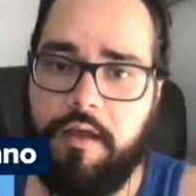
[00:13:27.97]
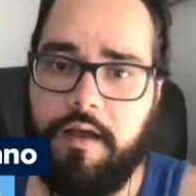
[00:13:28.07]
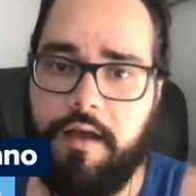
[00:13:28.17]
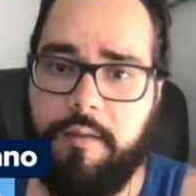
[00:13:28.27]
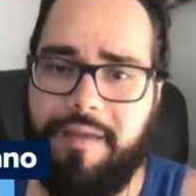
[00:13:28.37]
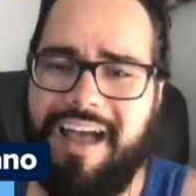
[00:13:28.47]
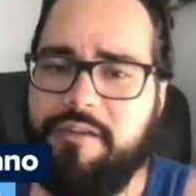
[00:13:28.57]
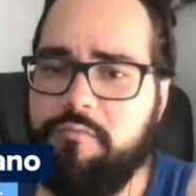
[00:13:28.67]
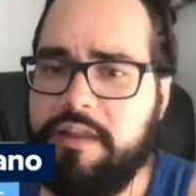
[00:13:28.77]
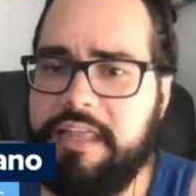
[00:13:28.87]
I
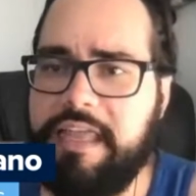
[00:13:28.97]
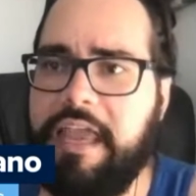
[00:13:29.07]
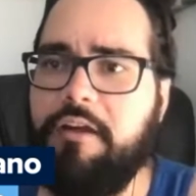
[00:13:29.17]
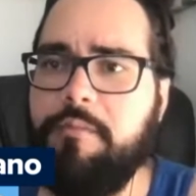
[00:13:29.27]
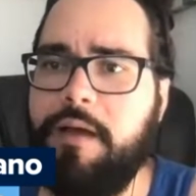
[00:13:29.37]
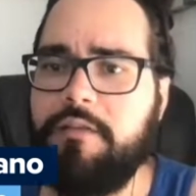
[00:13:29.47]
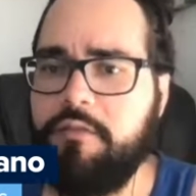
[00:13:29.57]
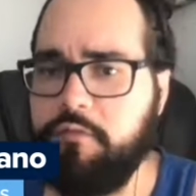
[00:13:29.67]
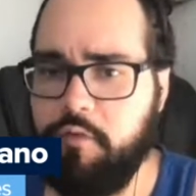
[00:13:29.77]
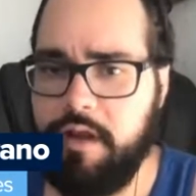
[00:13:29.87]
don't really care about
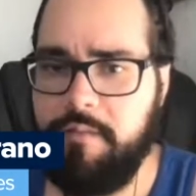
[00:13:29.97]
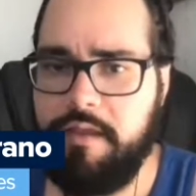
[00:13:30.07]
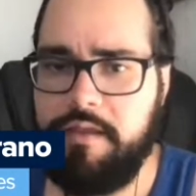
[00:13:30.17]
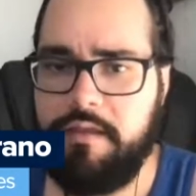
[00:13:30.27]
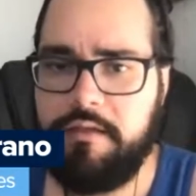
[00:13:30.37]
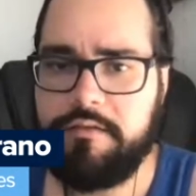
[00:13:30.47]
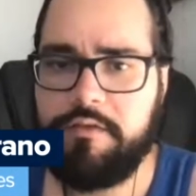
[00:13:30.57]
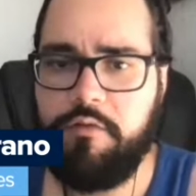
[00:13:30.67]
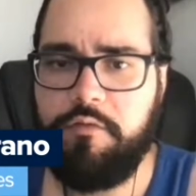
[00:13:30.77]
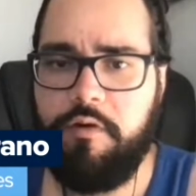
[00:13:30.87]
the framing
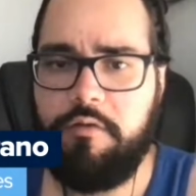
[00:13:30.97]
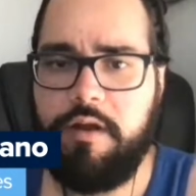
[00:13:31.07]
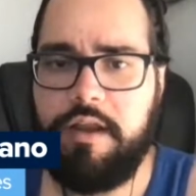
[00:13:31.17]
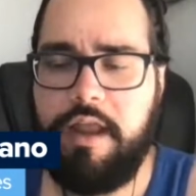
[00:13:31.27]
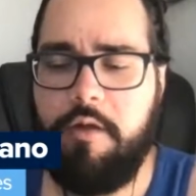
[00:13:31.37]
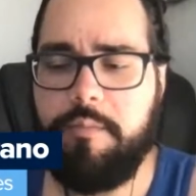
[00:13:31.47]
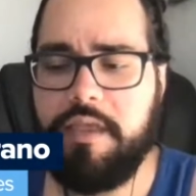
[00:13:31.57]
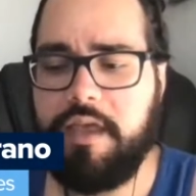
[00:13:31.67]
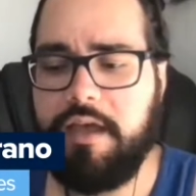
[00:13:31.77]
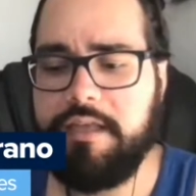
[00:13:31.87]
so far right now,
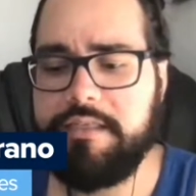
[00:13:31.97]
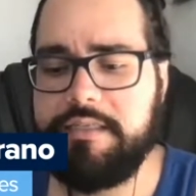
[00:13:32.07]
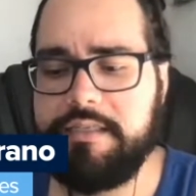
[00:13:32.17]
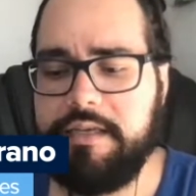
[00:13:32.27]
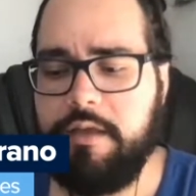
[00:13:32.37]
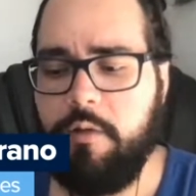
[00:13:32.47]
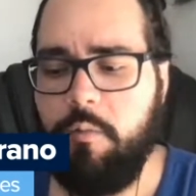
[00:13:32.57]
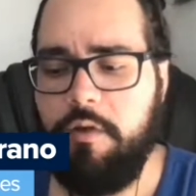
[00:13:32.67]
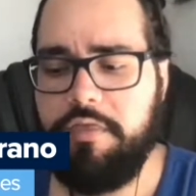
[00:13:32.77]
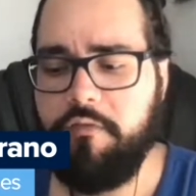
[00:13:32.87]
because
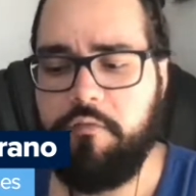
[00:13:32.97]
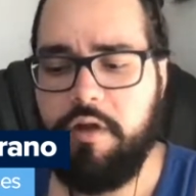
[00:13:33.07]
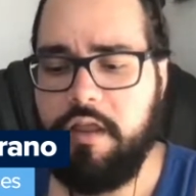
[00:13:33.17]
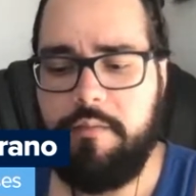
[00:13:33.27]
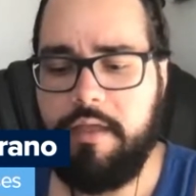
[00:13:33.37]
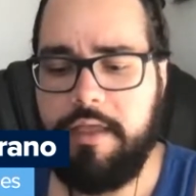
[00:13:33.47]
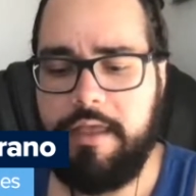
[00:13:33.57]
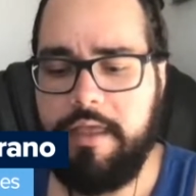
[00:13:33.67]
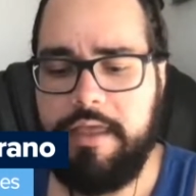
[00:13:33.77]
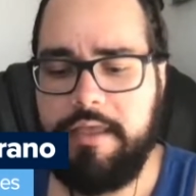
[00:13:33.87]
with the
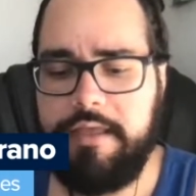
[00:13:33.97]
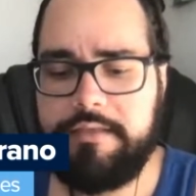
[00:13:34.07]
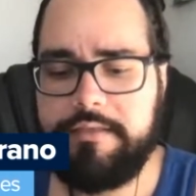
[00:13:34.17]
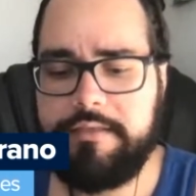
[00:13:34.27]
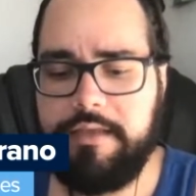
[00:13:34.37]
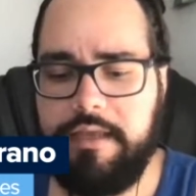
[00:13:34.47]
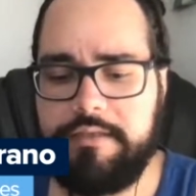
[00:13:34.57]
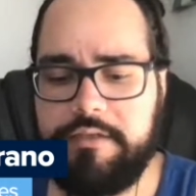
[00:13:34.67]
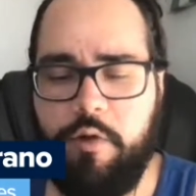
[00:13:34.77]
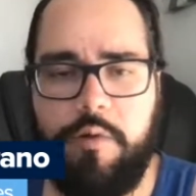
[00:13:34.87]
framing,
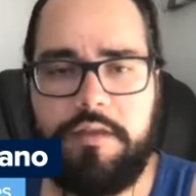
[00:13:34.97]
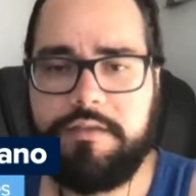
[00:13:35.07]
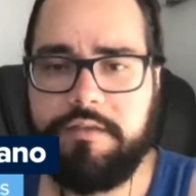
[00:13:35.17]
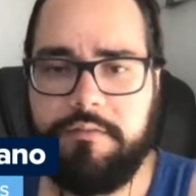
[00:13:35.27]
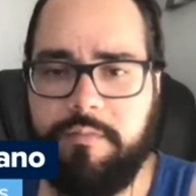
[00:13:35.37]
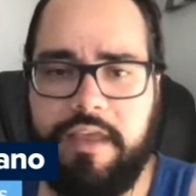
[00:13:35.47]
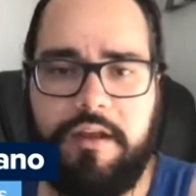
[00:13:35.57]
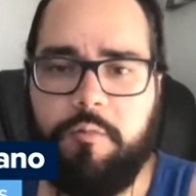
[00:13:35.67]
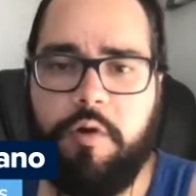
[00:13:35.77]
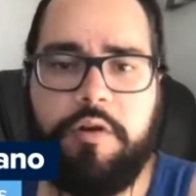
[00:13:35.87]
it's going to
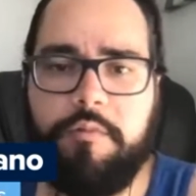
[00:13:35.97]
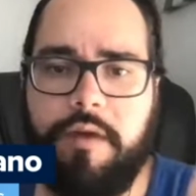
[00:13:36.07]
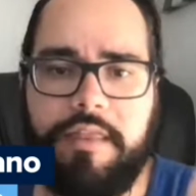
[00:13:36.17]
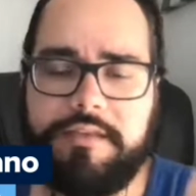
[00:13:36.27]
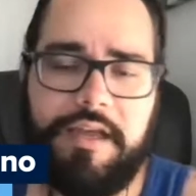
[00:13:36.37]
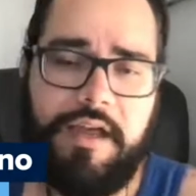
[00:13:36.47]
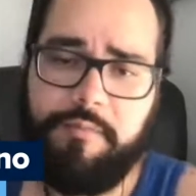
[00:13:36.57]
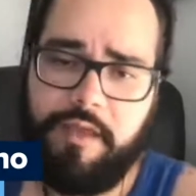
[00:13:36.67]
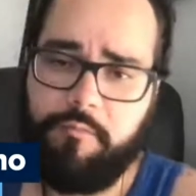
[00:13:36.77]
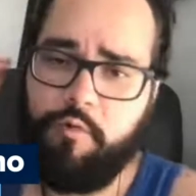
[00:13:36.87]
get eroded by the
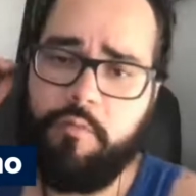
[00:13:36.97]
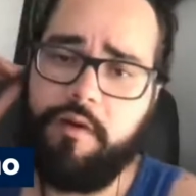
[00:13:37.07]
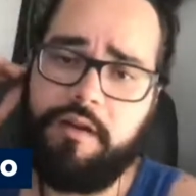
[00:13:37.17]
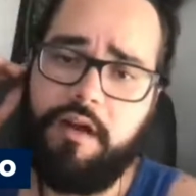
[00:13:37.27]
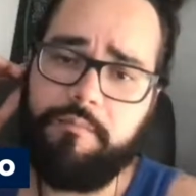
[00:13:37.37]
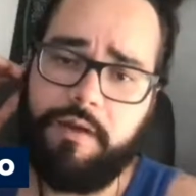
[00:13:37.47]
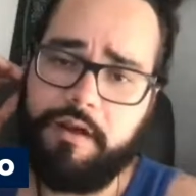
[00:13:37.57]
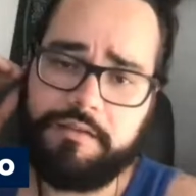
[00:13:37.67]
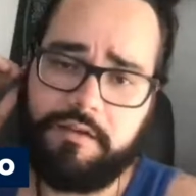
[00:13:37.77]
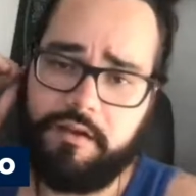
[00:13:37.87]
time that robot
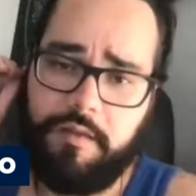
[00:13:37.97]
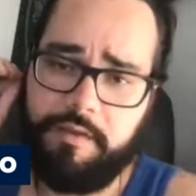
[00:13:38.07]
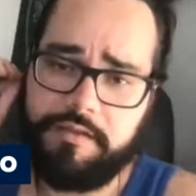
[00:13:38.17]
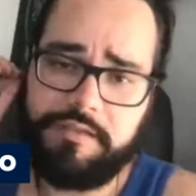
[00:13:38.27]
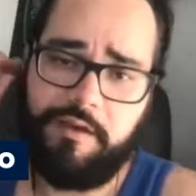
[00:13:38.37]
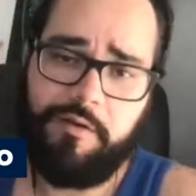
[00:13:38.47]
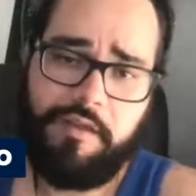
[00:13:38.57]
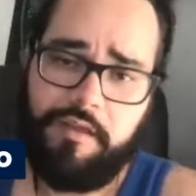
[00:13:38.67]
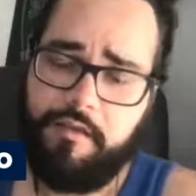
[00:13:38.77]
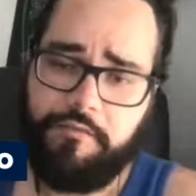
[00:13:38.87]
umpires are coming. So
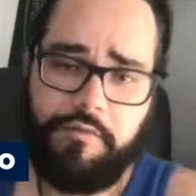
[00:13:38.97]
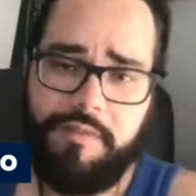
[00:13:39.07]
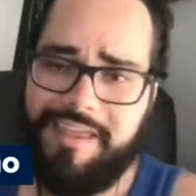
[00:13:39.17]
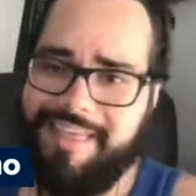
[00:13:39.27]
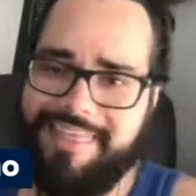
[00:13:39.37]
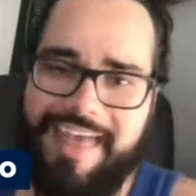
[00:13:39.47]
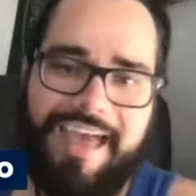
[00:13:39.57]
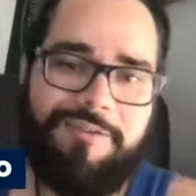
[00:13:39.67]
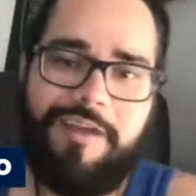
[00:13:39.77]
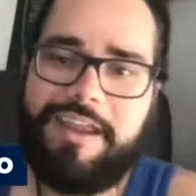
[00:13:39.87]
for me,
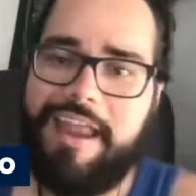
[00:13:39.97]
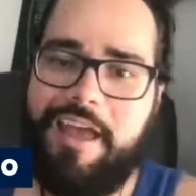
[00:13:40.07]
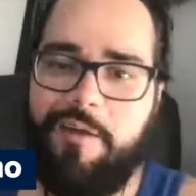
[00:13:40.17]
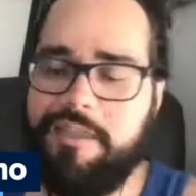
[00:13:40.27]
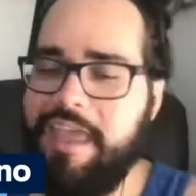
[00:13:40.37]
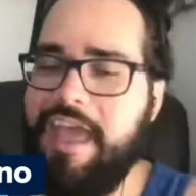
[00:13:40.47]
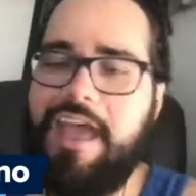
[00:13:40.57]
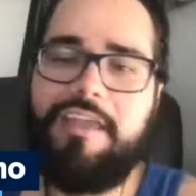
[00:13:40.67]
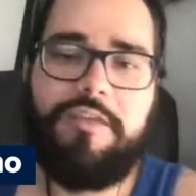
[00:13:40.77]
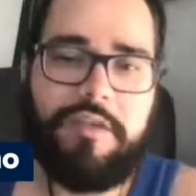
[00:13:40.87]
that right now,
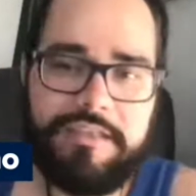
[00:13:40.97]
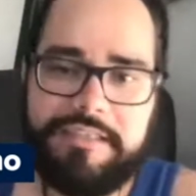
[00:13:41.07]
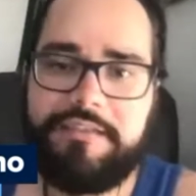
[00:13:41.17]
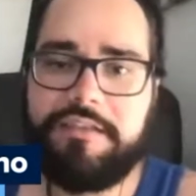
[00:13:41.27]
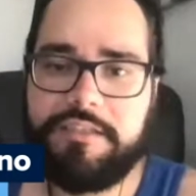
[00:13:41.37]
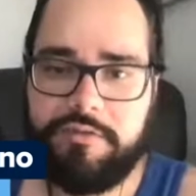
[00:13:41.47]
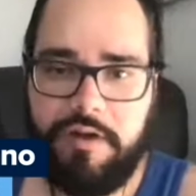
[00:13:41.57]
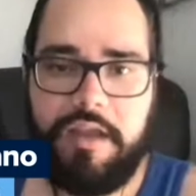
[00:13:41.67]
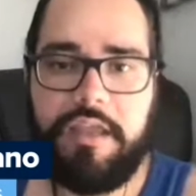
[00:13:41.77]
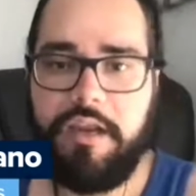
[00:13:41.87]
yeah, you can steal a
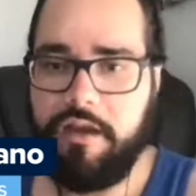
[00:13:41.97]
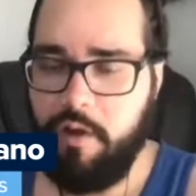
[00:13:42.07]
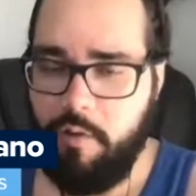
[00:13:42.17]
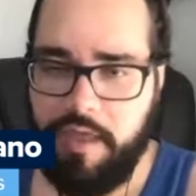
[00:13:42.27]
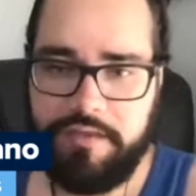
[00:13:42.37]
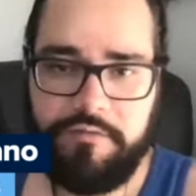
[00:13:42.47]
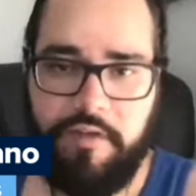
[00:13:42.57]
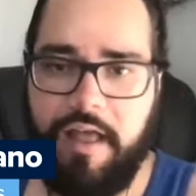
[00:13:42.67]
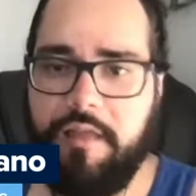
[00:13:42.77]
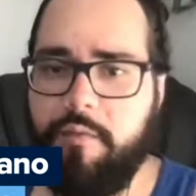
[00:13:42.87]
strike, and I know that's
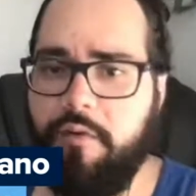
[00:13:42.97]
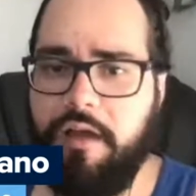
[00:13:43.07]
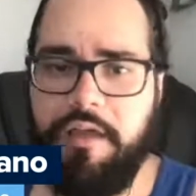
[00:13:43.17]
valuable.